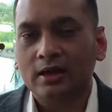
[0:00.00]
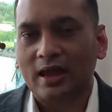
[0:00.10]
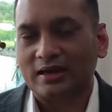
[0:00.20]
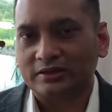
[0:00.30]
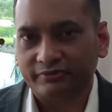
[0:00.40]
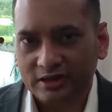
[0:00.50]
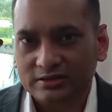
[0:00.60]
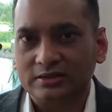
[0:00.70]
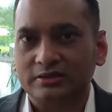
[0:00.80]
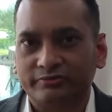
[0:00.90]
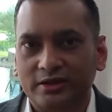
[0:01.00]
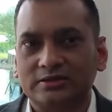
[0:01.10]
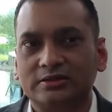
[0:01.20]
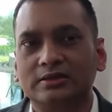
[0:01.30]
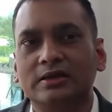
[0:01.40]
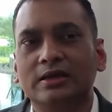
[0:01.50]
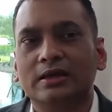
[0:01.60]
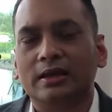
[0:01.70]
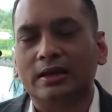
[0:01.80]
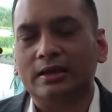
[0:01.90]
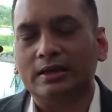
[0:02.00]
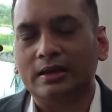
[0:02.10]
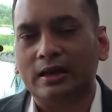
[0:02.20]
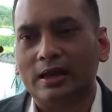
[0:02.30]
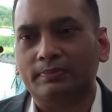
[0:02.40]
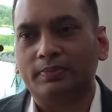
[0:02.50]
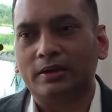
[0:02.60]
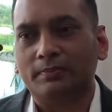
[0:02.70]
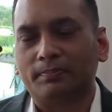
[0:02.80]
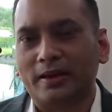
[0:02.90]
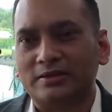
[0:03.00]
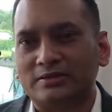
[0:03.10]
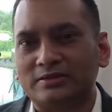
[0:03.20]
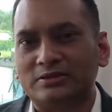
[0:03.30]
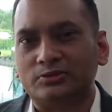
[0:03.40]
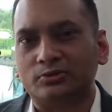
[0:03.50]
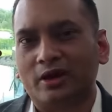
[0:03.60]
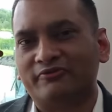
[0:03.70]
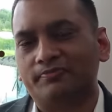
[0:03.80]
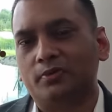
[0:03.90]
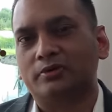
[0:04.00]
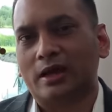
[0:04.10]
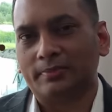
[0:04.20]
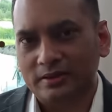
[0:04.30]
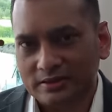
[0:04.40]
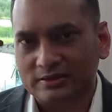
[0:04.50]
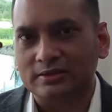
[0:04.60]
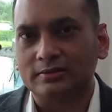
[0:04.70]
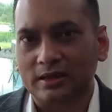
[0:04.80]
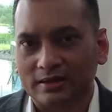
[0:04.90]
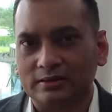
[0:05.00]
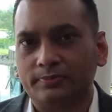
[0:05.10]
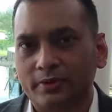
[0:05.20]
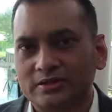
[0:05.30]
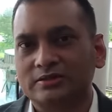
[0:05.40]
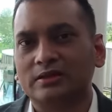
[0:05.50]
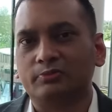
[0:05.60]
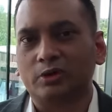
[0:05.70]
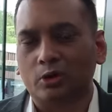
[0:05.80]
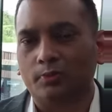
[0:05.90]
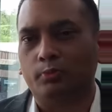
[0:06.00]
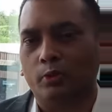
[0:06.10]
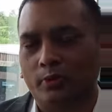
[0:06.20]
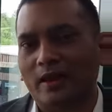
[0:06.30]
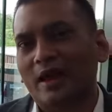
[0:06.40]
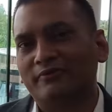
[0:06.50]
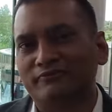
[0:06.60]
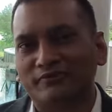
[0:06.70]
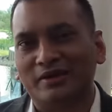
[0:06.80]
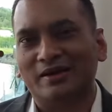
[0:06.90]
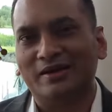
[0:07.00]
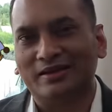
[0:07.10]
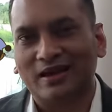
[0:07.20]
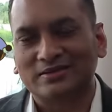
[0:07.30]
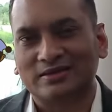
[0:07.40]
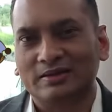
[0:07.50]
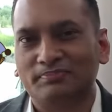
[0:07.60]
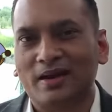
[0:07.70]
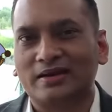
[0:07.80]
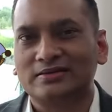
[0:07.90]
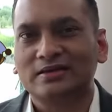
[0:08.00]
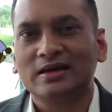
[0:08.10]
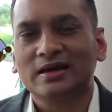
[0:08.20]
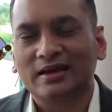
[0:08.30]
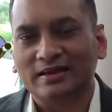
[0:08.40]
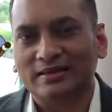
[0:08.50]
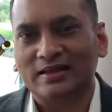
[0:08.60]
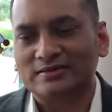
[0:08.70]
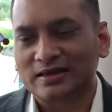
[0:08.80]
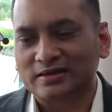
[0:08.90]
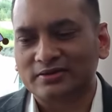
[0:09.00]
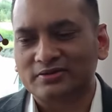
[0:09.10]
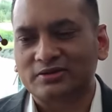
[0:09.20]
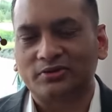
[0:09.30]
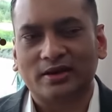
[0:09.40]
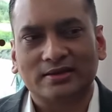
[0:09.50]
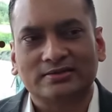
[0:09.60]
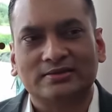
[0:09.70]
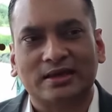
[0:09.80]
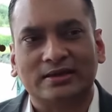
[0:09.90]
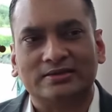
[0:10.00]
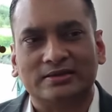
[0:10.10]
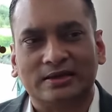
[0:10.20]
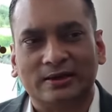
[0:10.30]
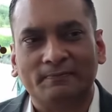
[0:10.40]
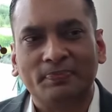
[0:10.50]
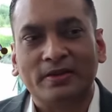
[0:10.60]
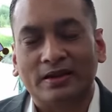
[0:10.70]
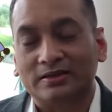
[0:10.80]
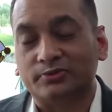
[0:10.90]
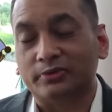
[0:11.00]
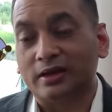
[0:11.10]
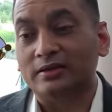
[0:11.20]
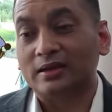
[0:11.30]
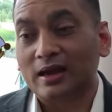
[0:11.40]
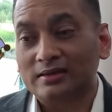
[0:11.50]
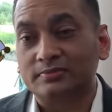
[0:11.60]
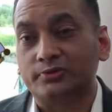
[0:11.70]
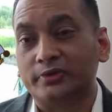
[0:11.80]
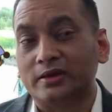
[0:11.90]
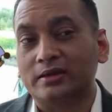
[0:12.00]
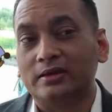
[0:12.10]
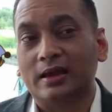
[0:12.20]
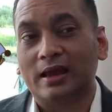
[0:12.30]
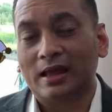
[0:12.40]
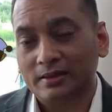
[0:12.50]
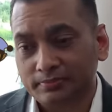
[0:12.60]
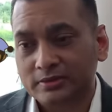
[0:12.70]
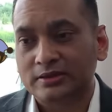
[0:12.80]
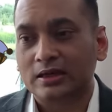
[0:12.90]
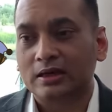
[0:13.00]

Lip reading: activation intervention in helping patients who have both diabetes and depression, and we hope we will have a lasting impact in that sector. So yes, and Diadem's really helped